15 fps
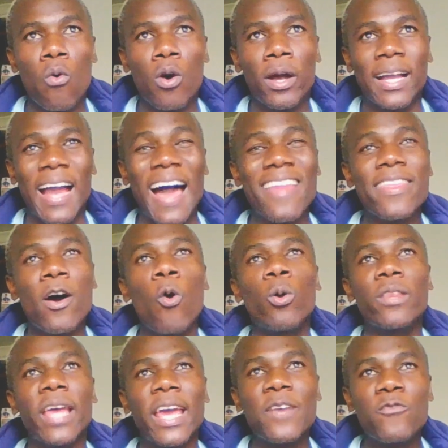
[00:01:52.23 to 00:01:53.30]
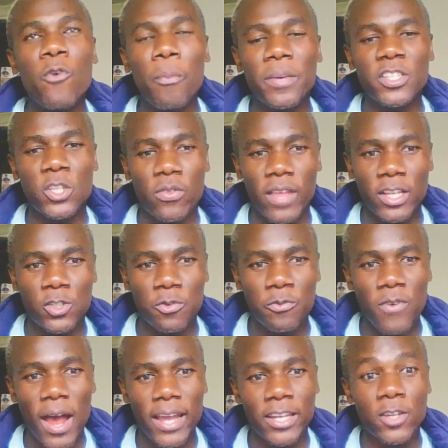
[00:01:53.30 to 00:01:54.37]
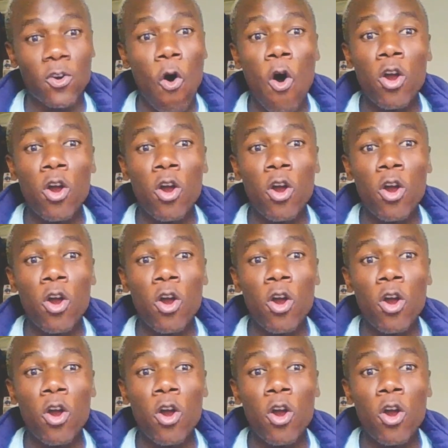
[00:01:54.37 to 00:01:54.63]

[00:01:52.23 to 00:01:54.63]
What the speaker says: gather all the information that you find in